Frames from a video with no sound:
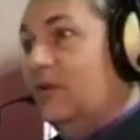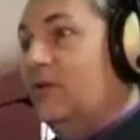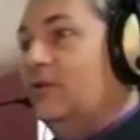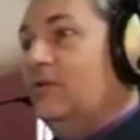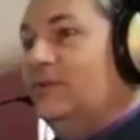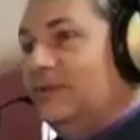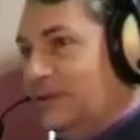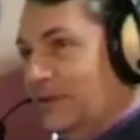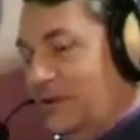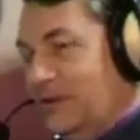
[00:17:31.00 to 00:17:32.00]
all over
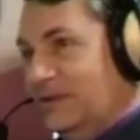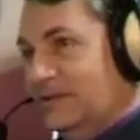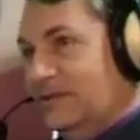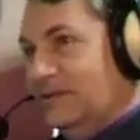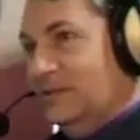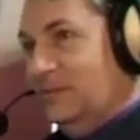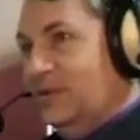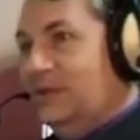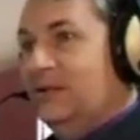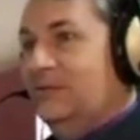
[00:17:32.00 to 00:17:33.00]
the world
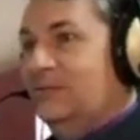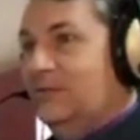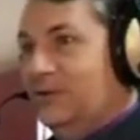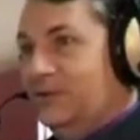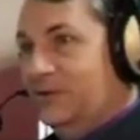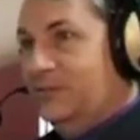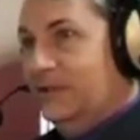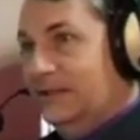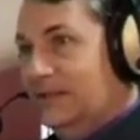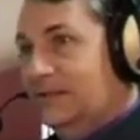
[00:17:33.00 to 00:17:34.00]
began to wash
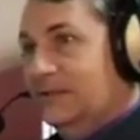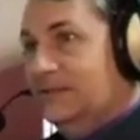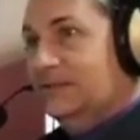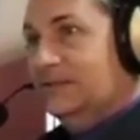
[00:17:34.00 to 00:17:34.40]
banana.